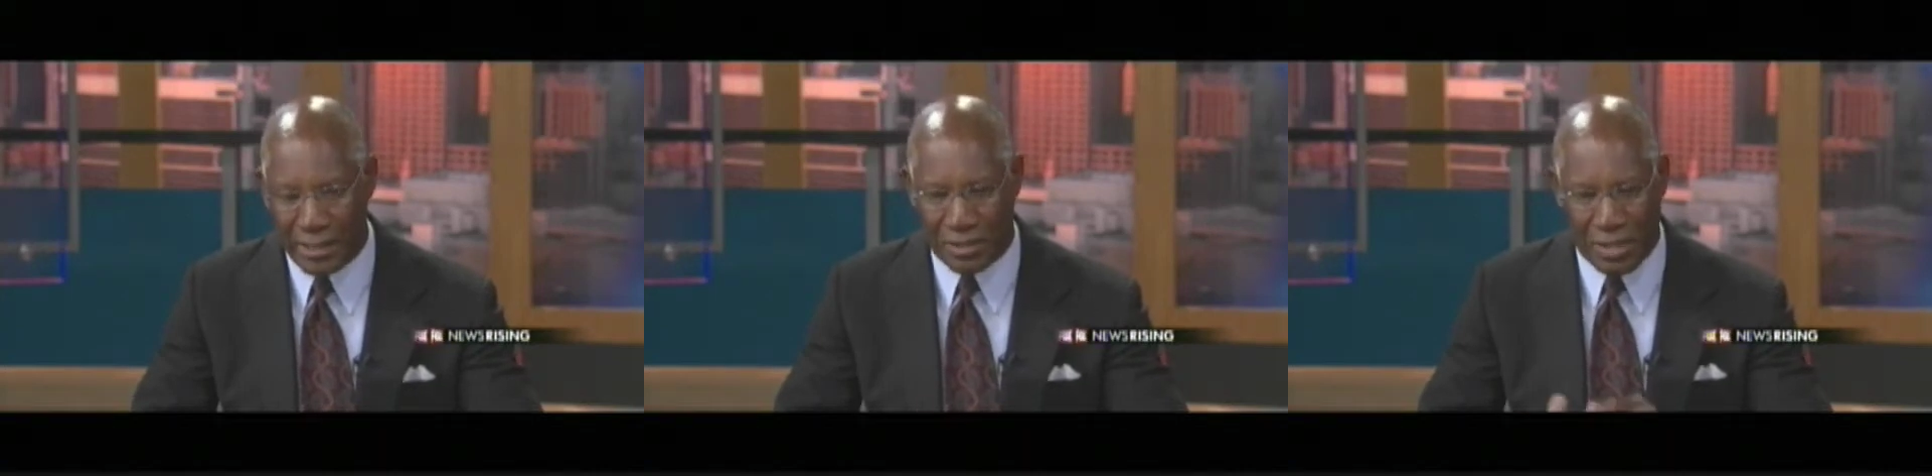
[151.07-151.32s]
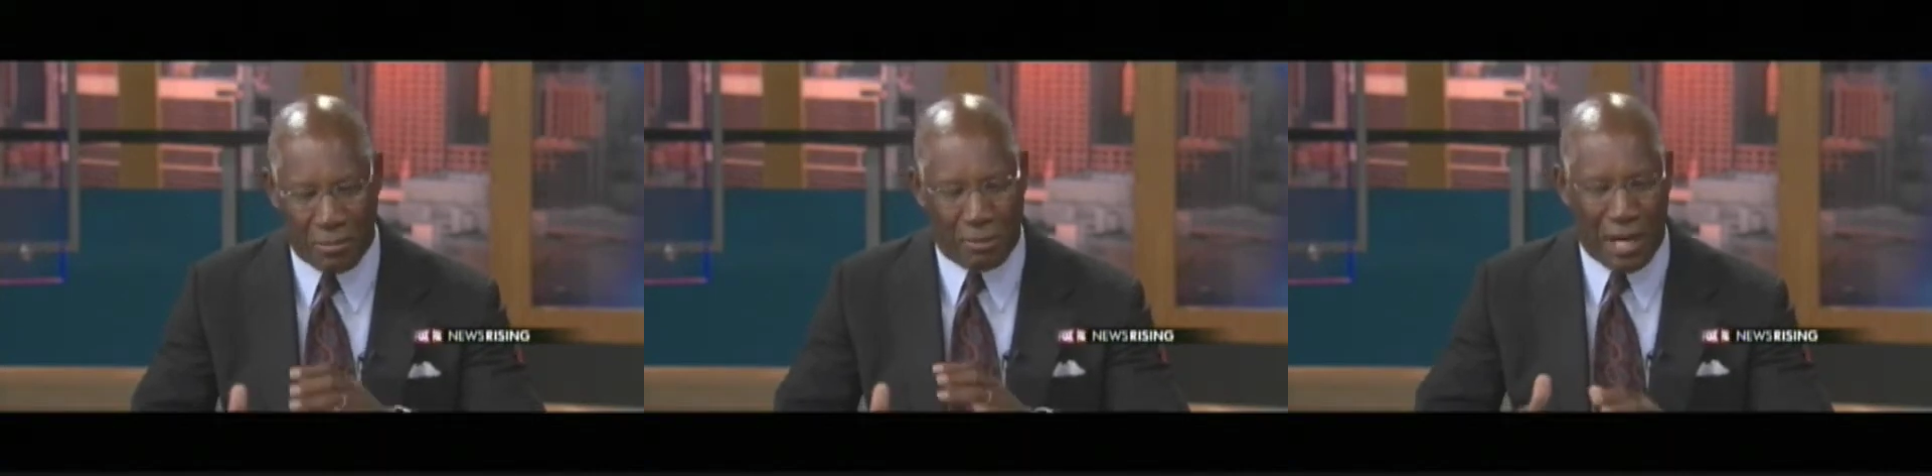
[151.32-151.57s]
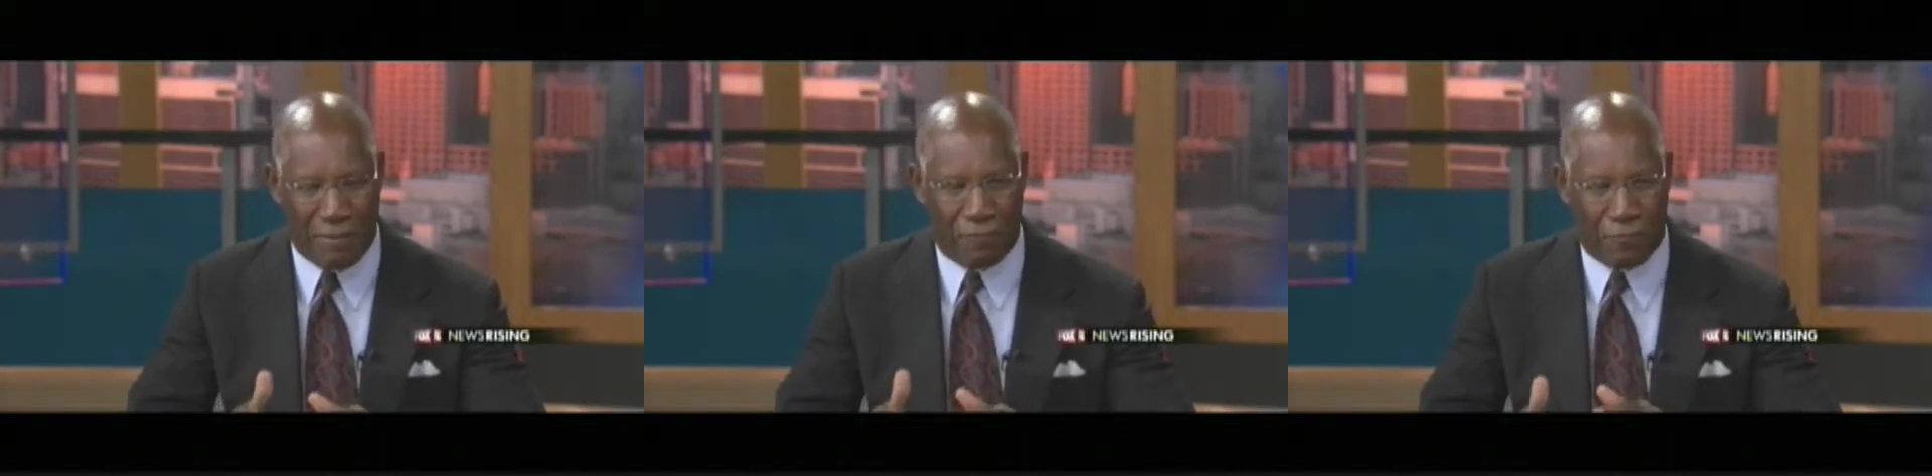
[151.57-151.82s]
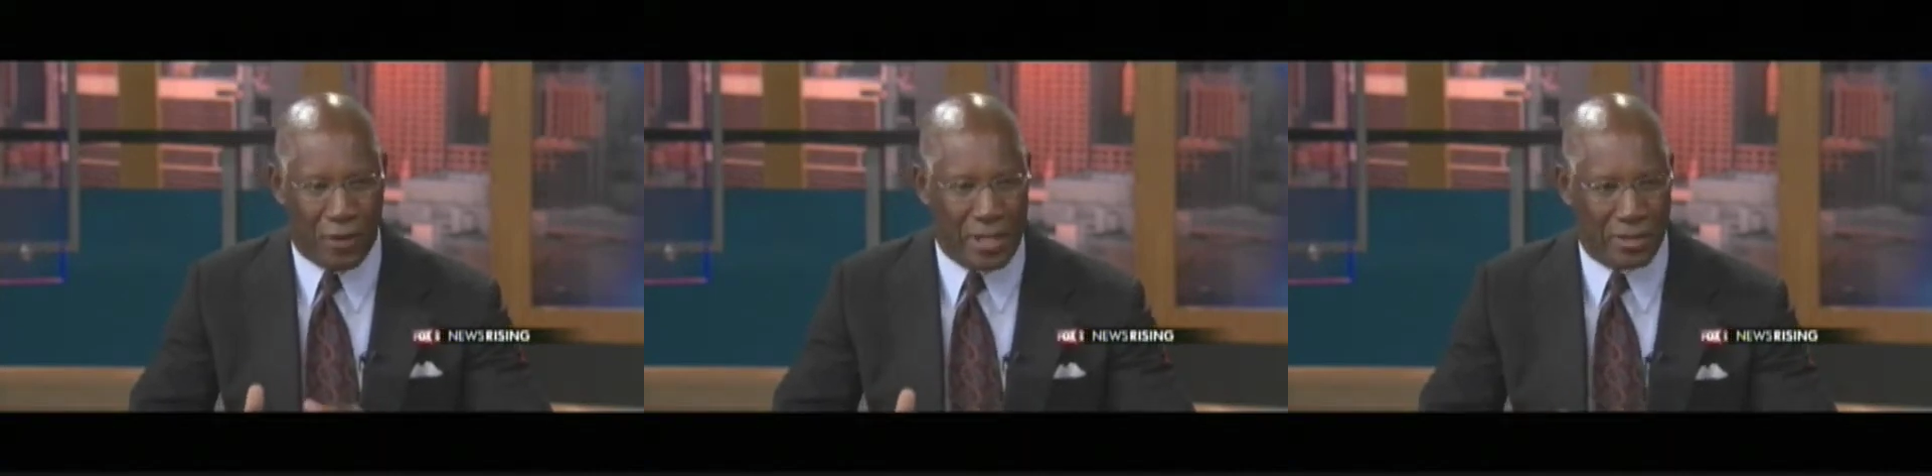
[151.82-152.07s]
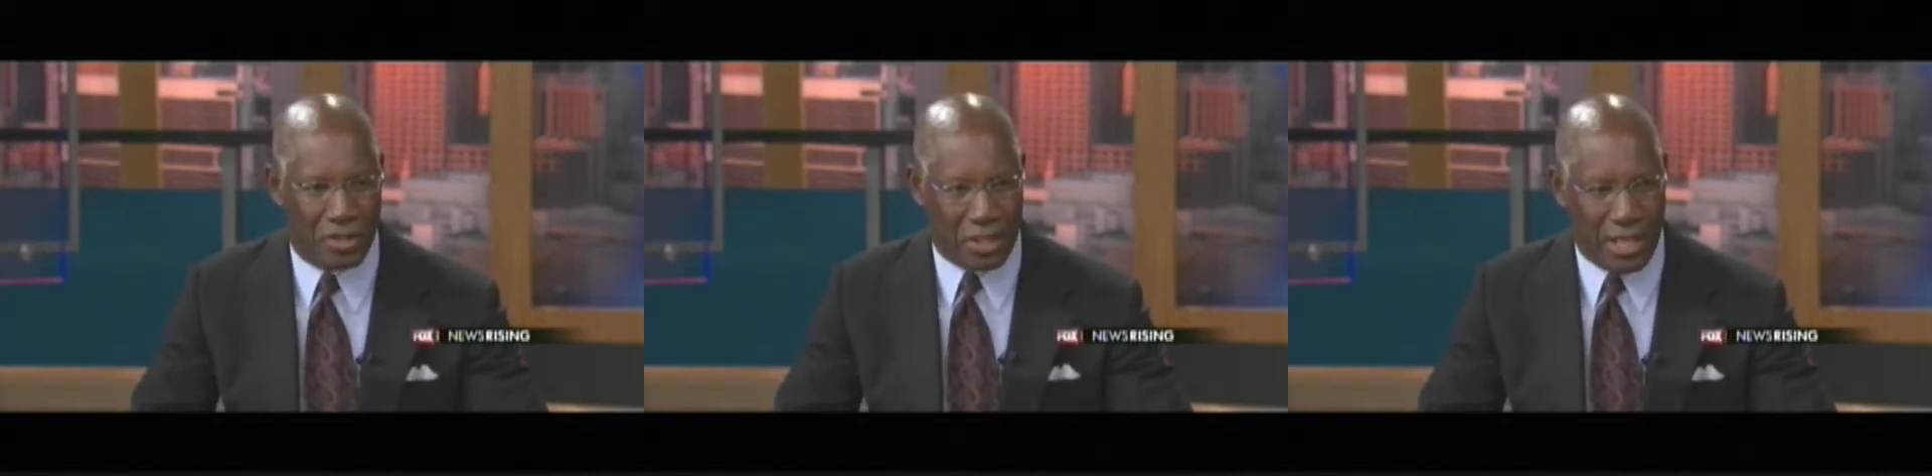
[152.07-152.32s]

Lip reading: and some of my friends